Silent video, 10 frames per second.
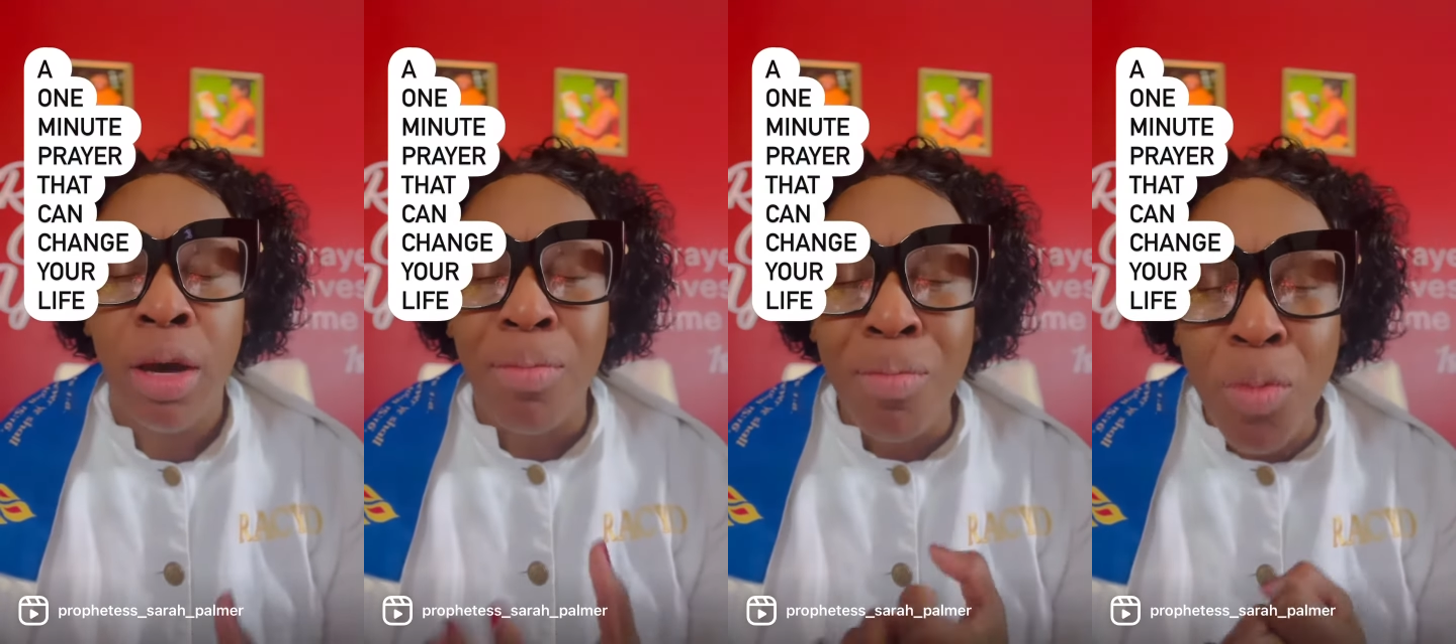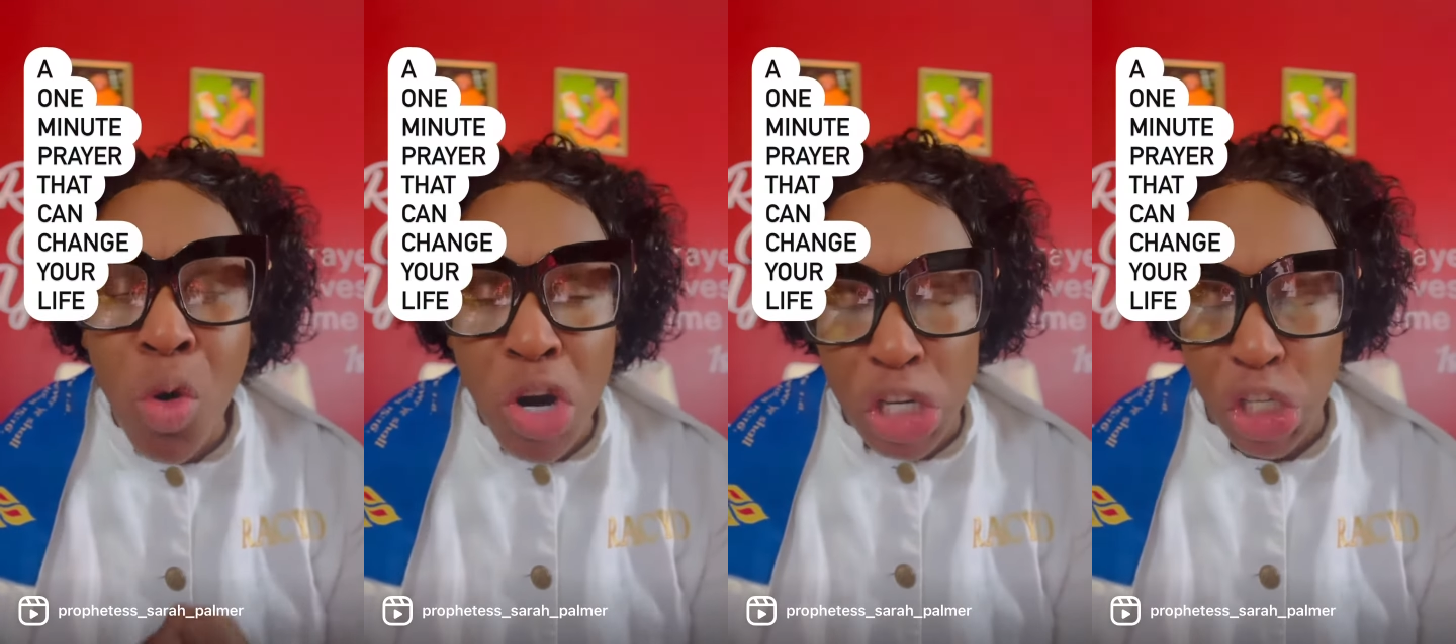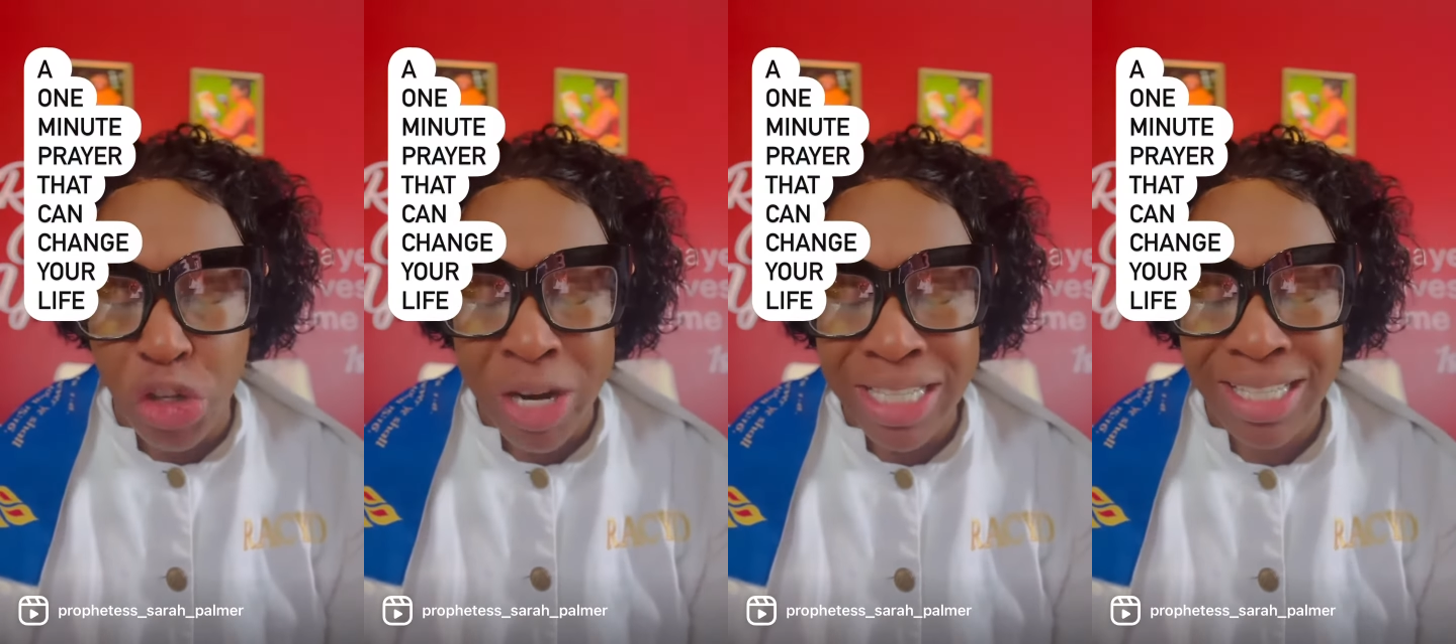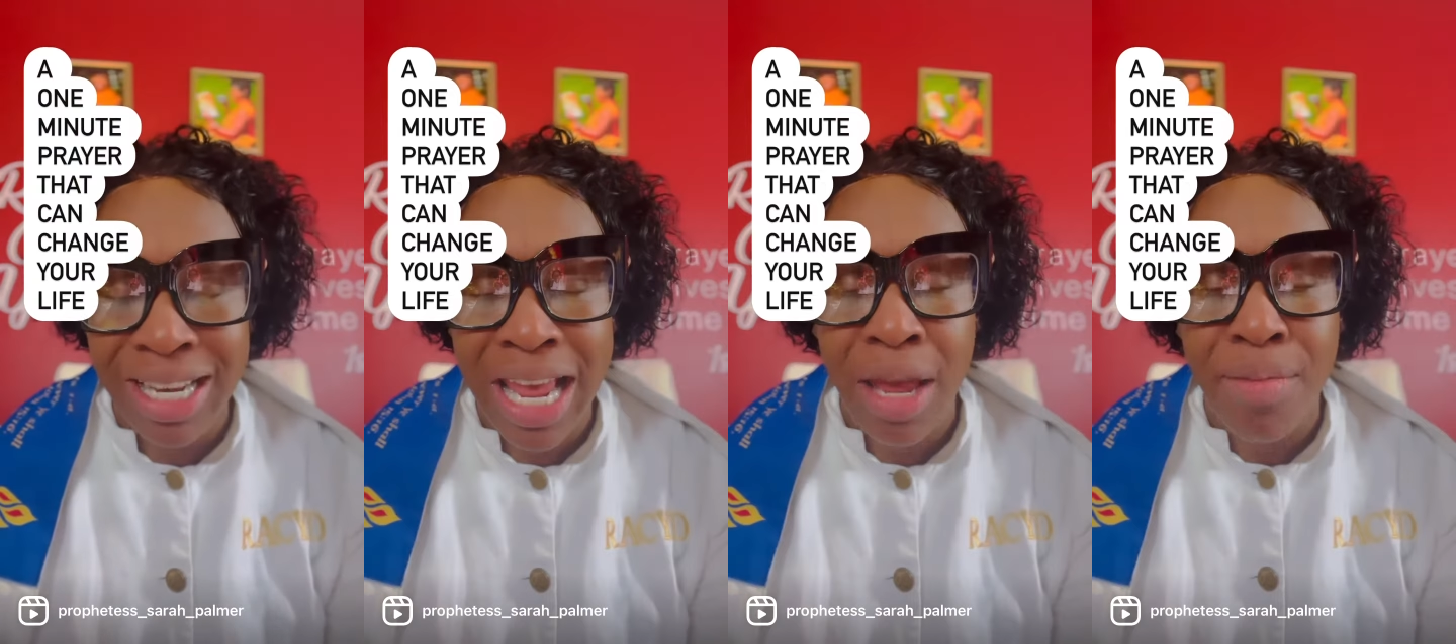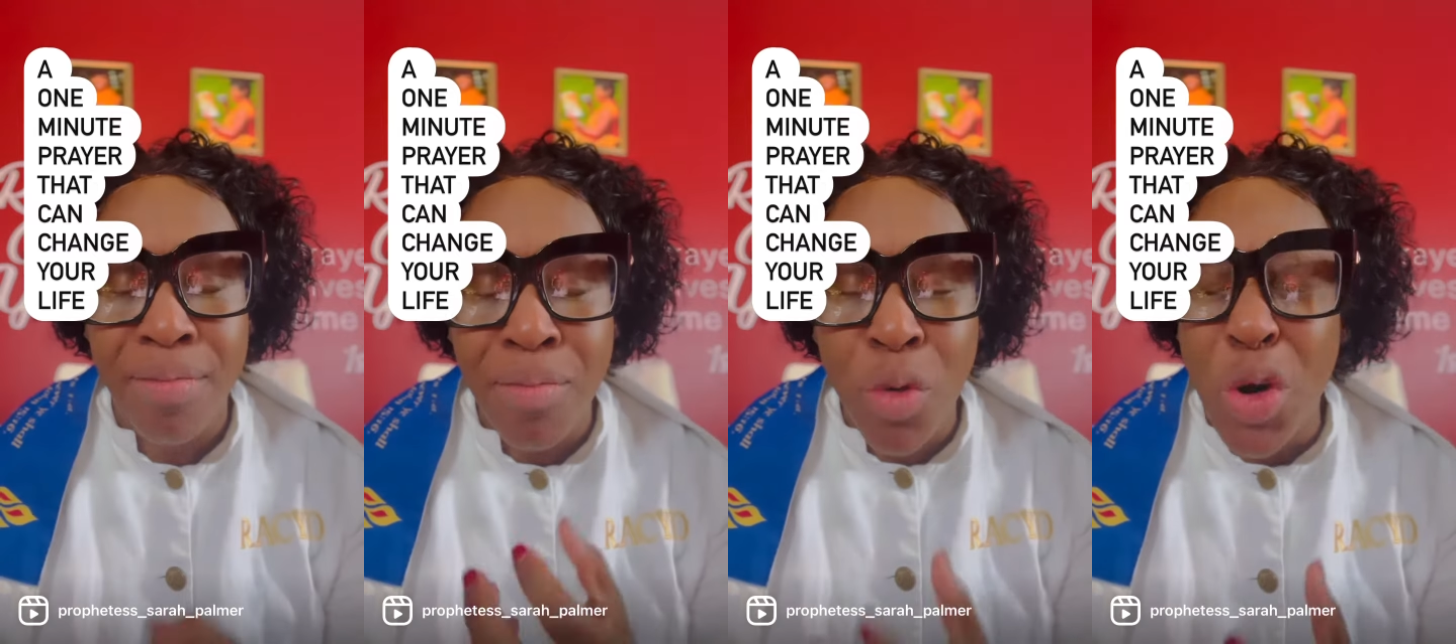More strength today,
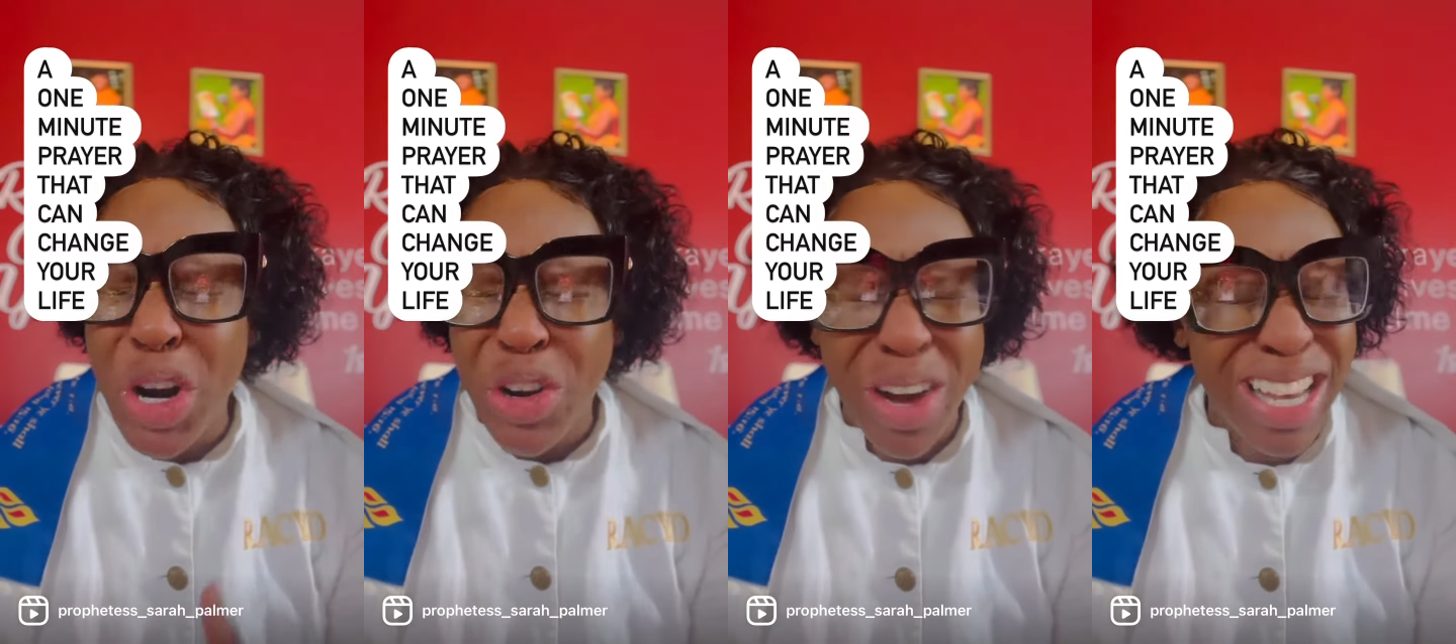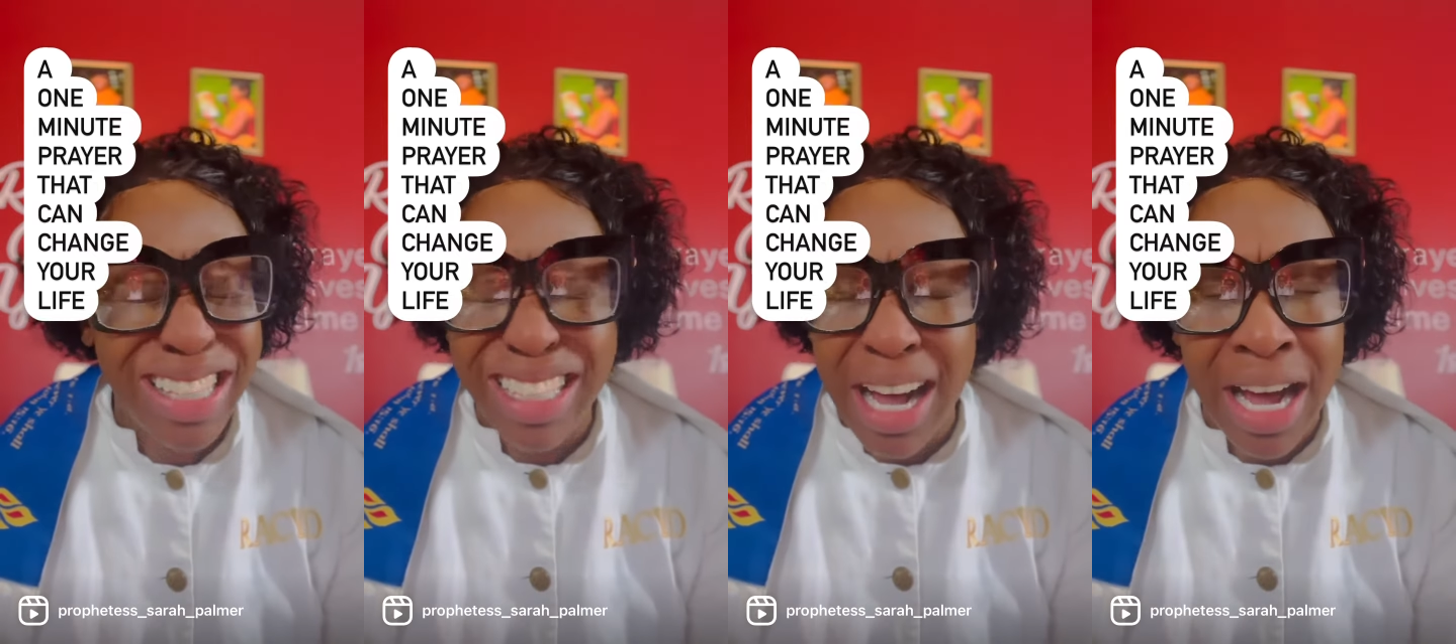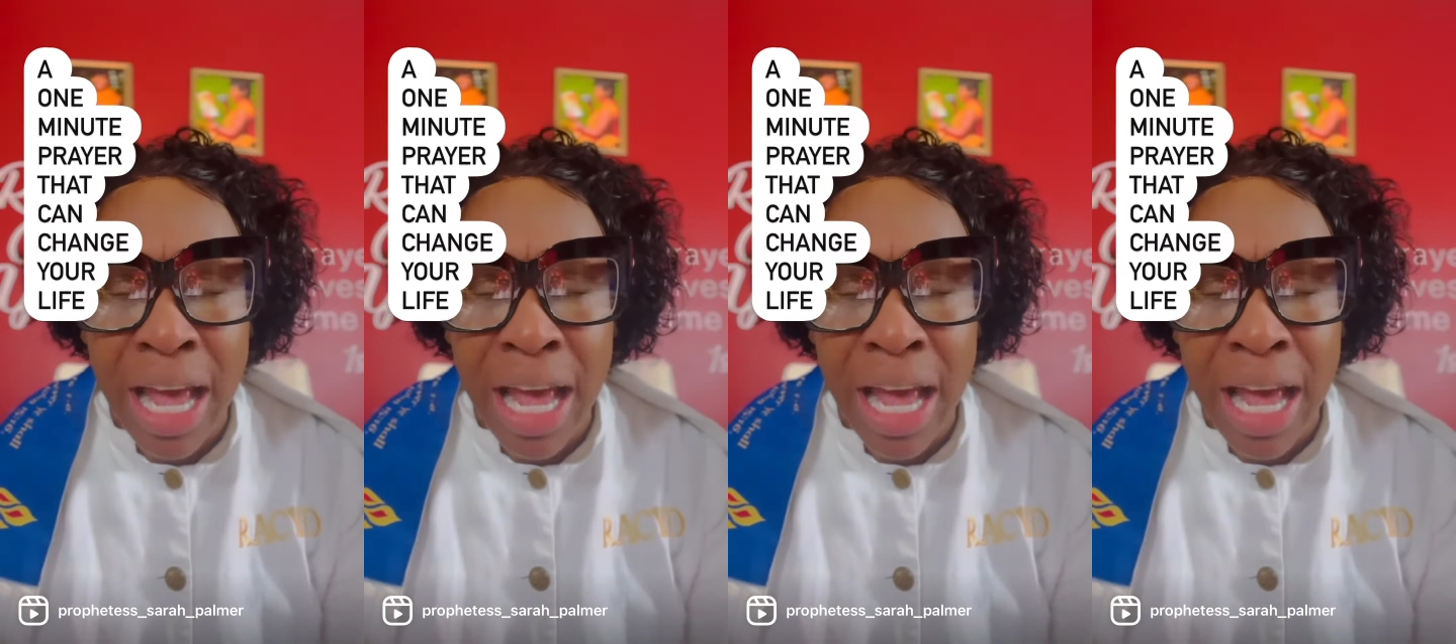more grace, God.